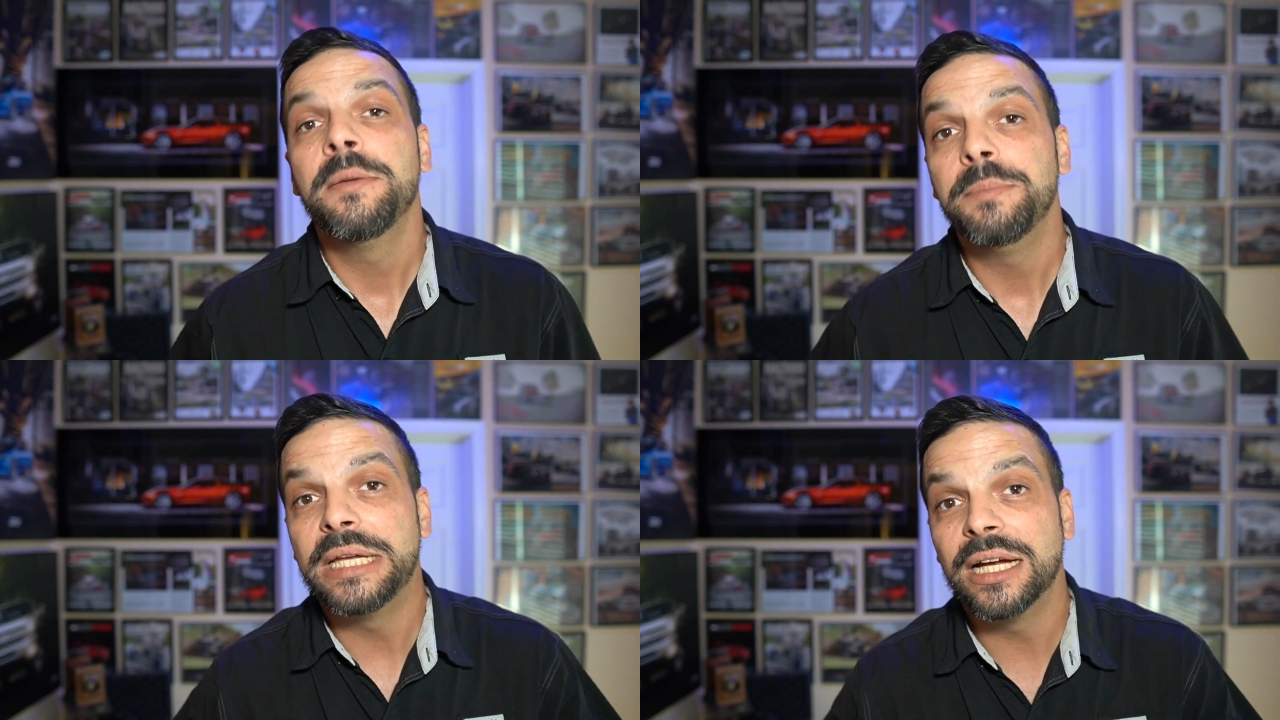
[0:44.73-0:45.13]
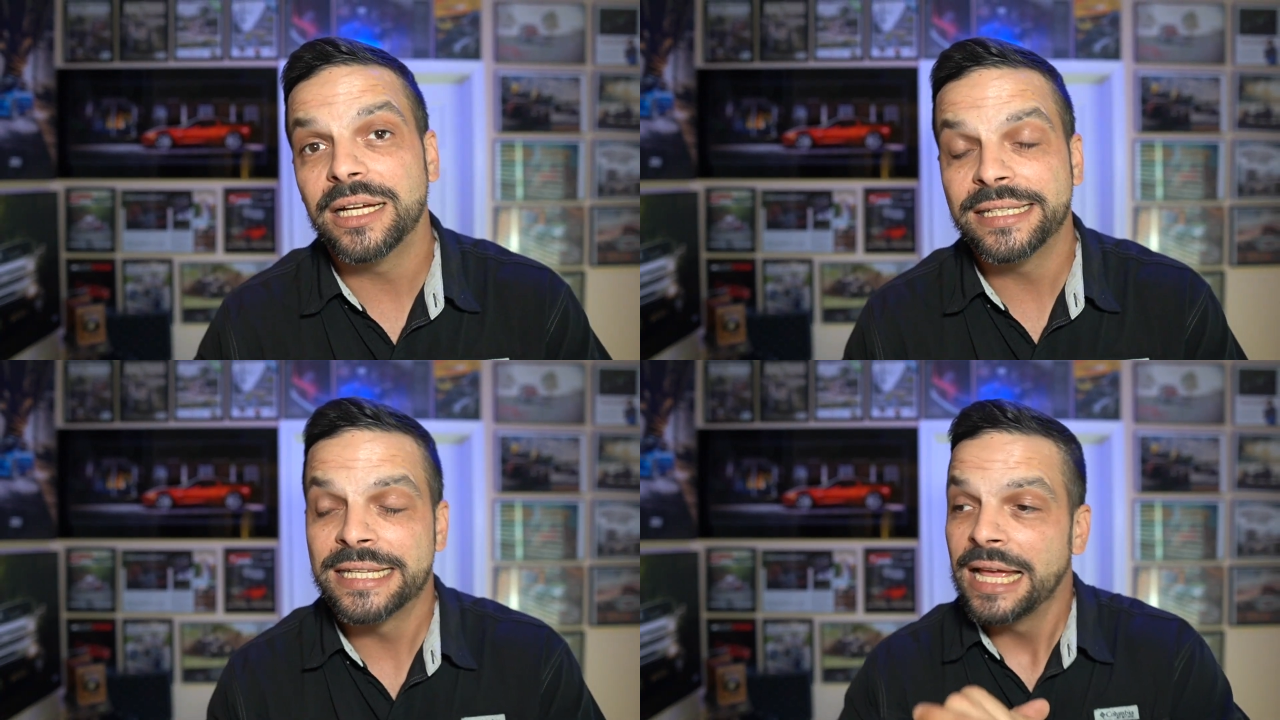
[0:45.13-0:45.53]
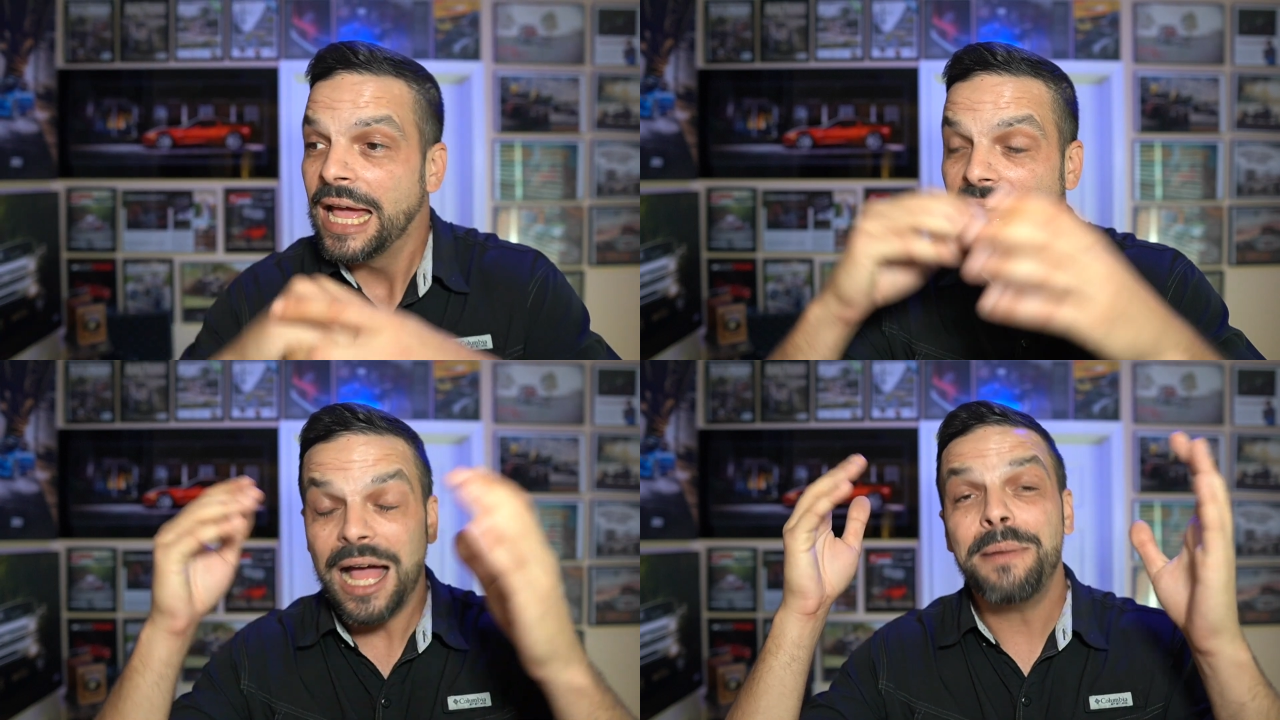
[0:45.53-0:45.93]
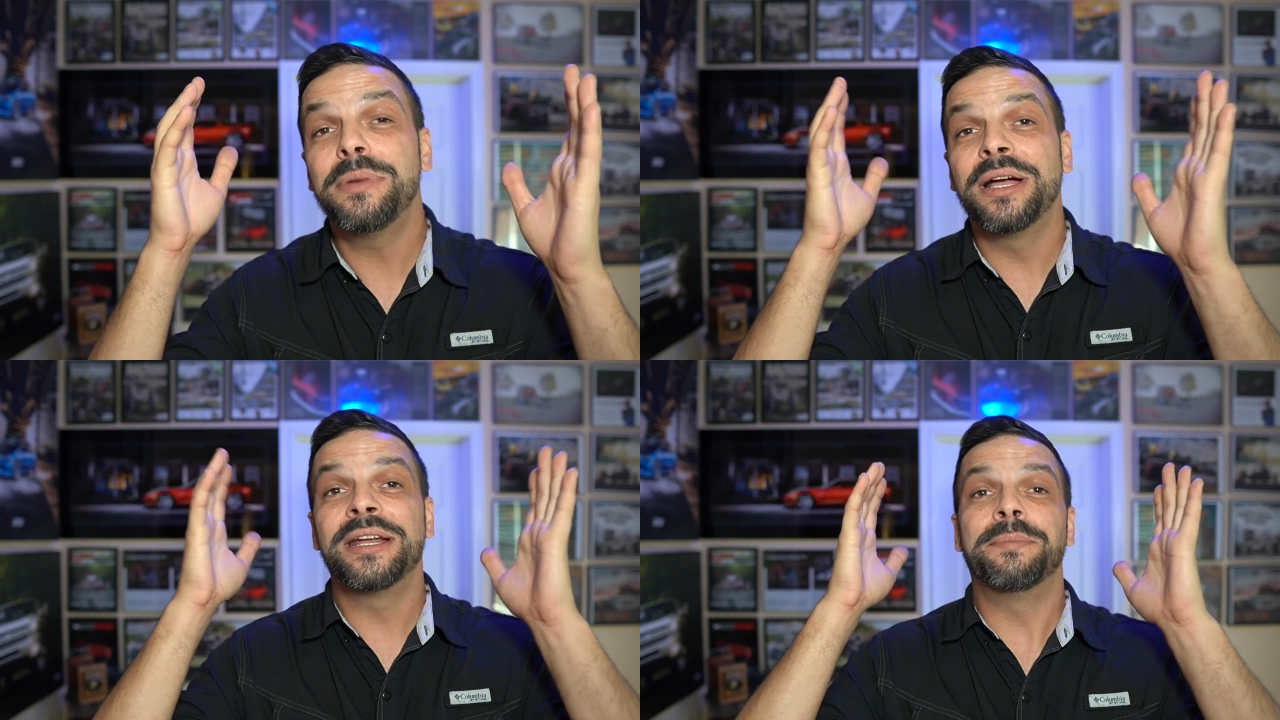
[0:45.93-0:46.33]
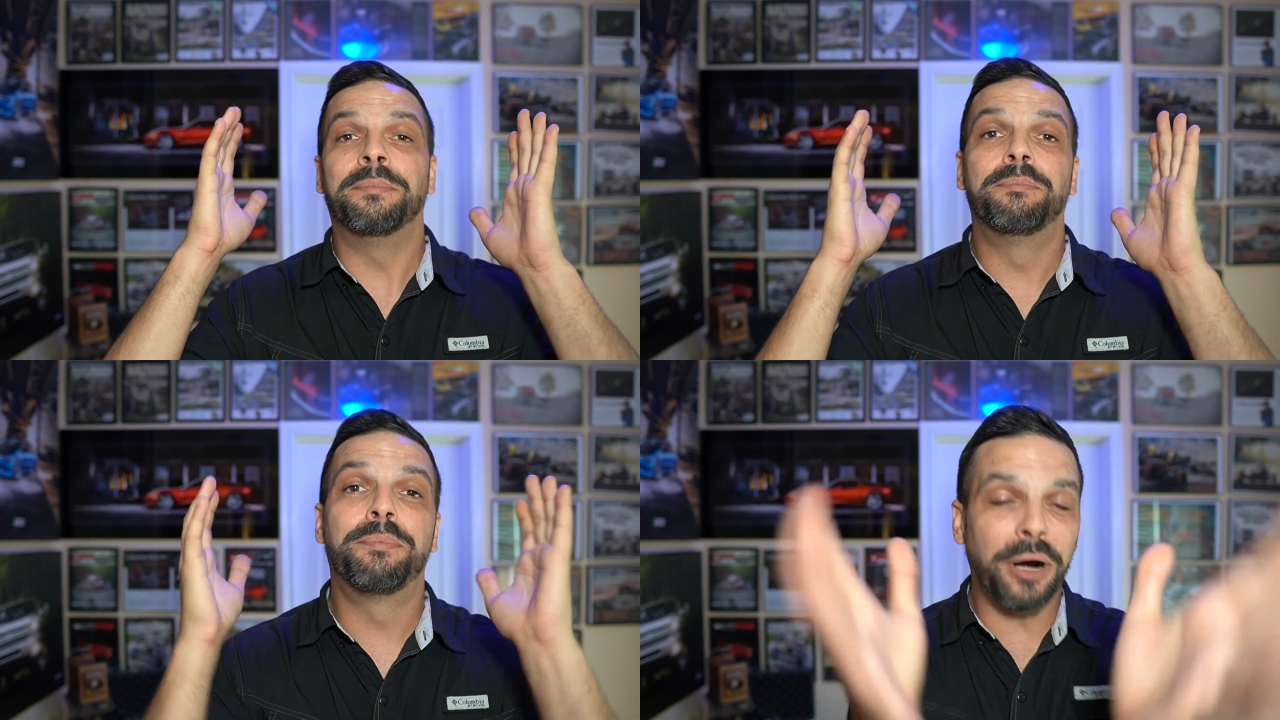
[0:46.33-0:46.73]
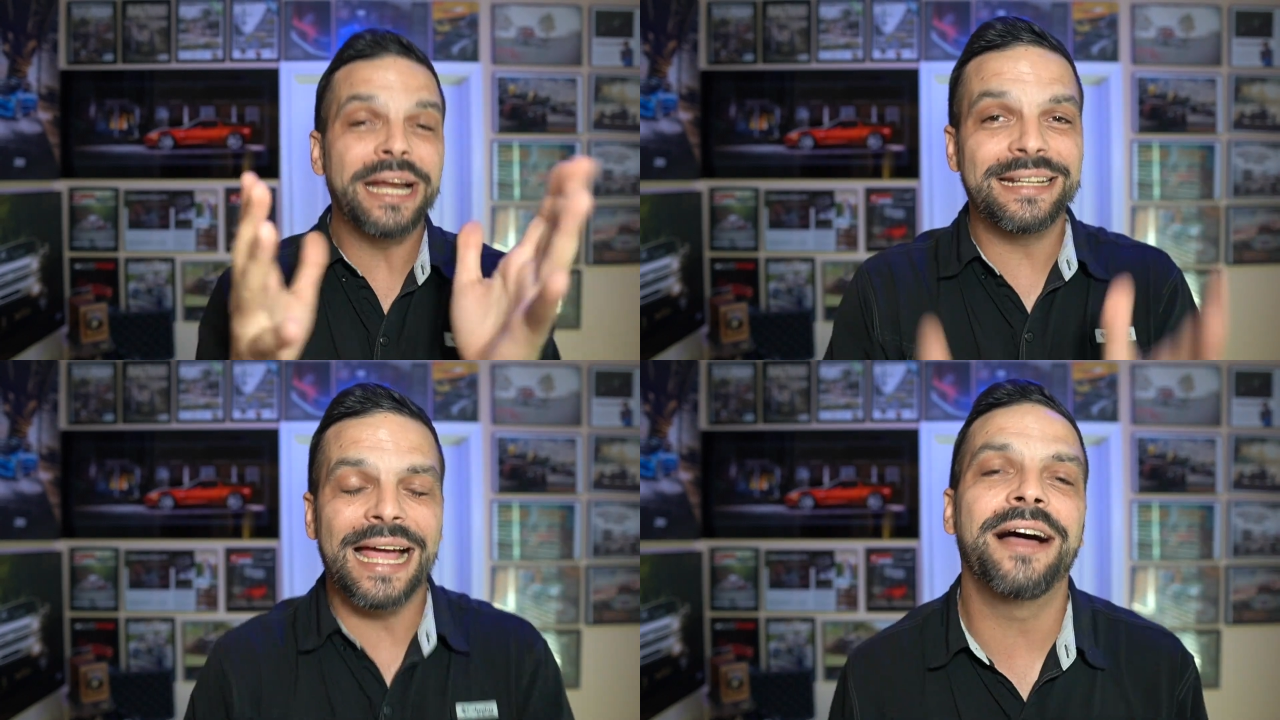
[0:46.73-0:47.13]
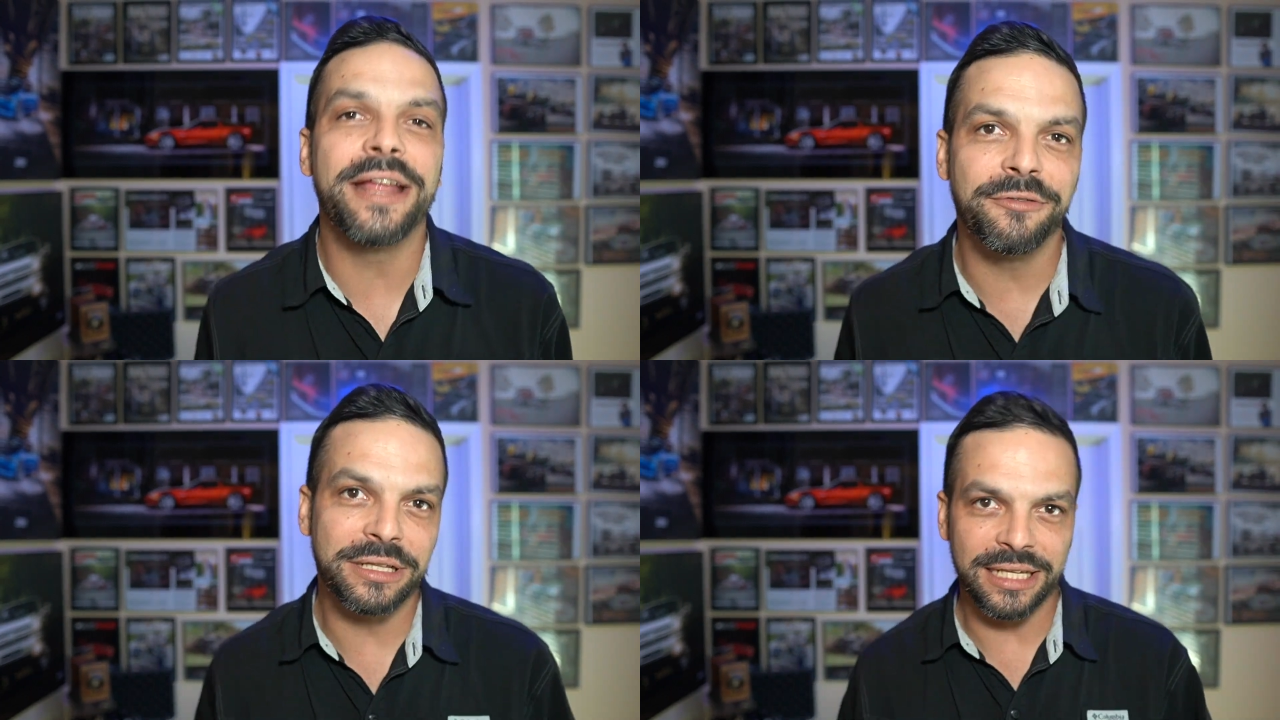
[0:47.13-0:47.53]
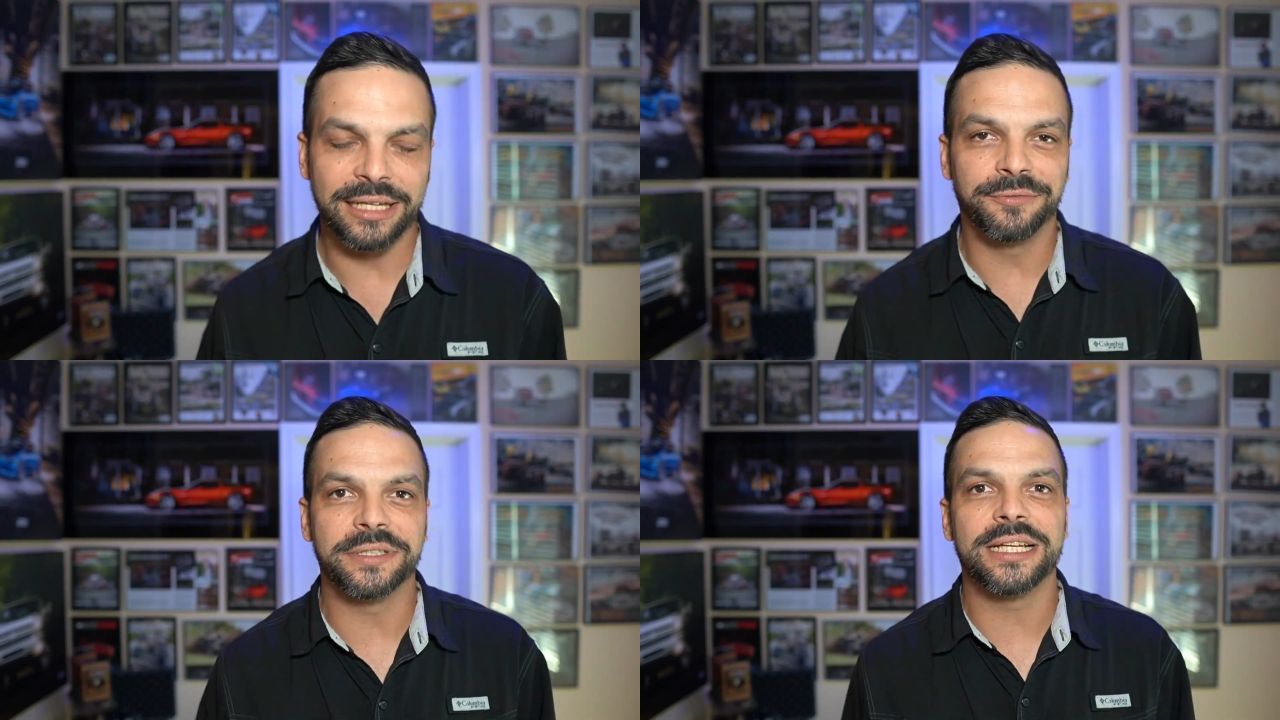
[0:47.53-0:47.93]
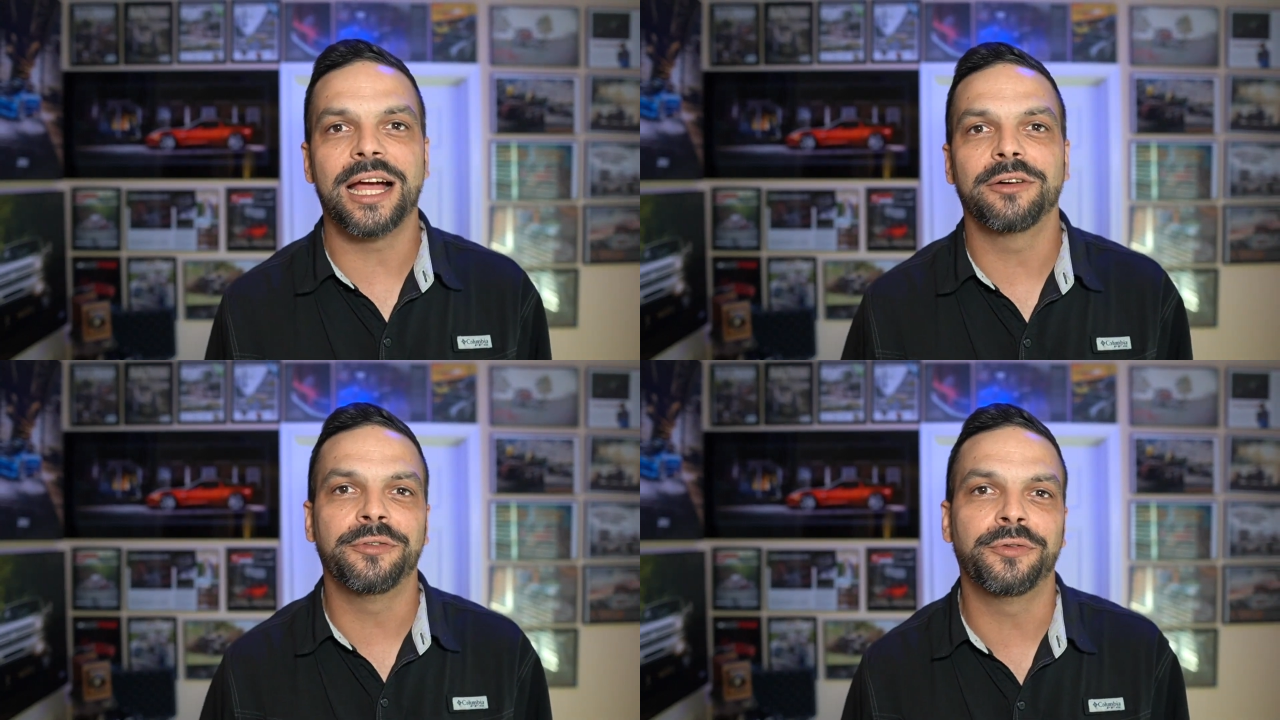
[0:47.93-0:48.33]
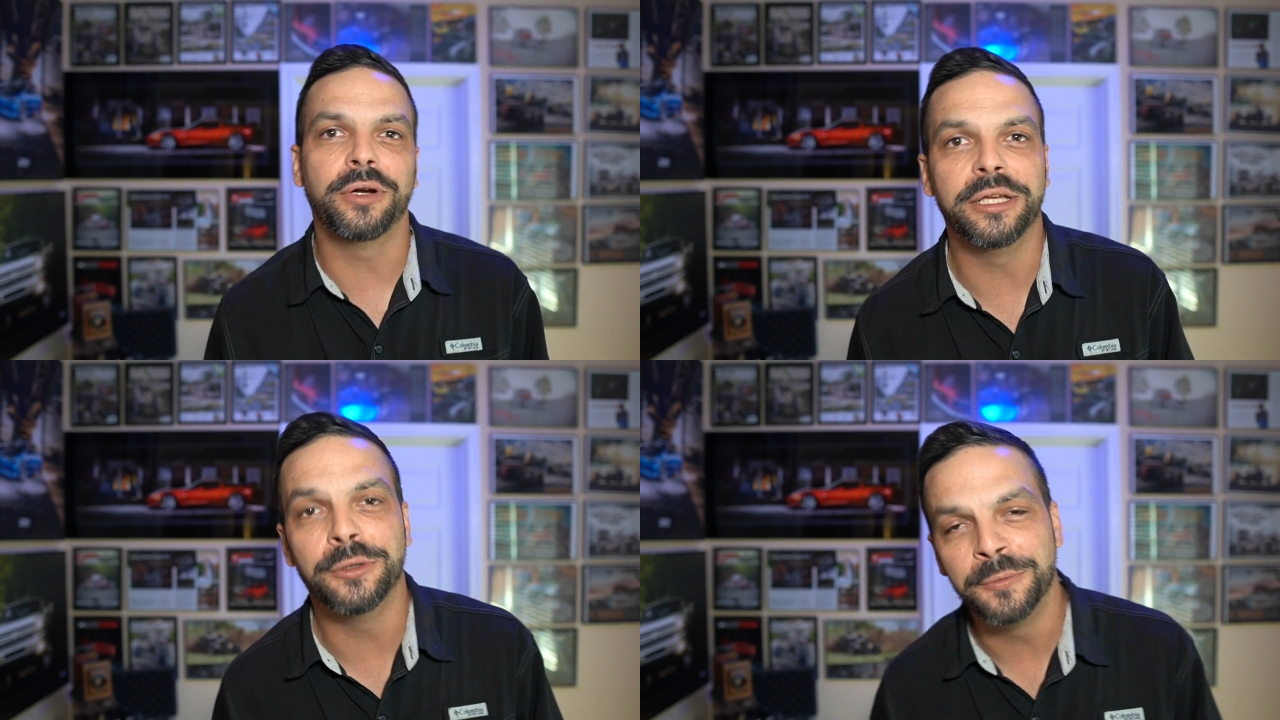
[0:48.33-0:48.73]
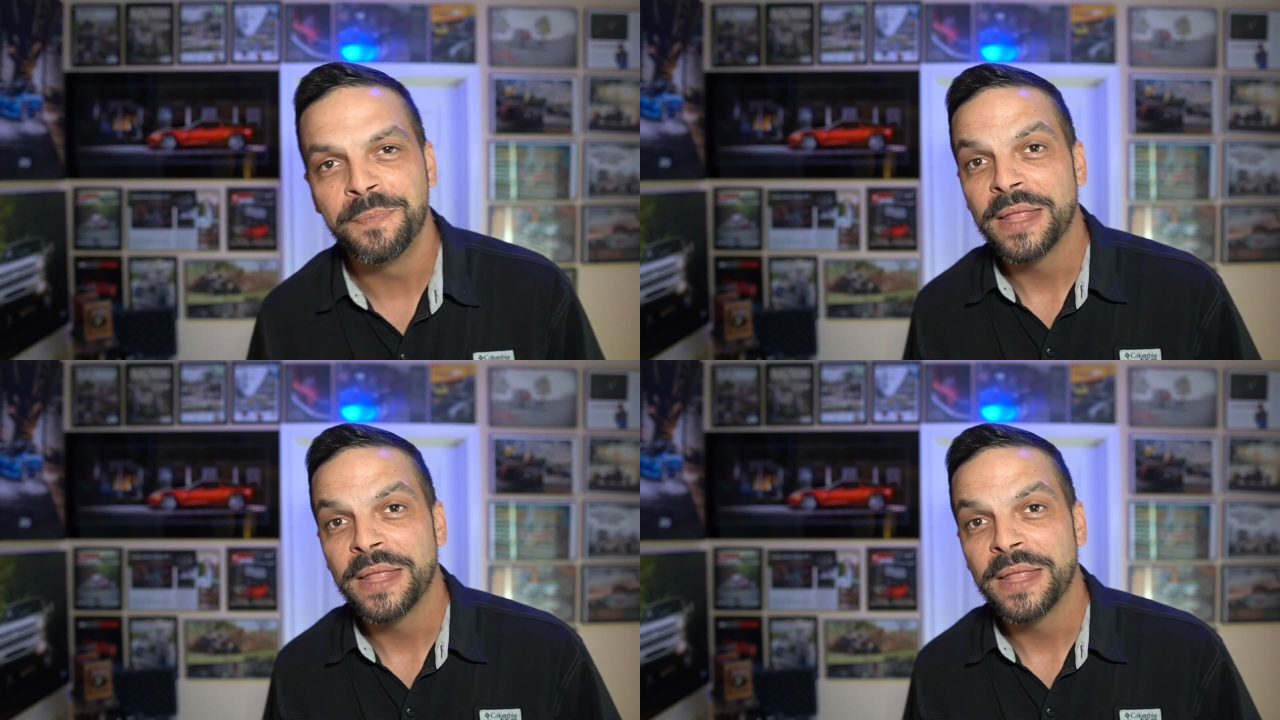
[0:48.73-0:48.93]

because I'm going to break down everything in photography for you,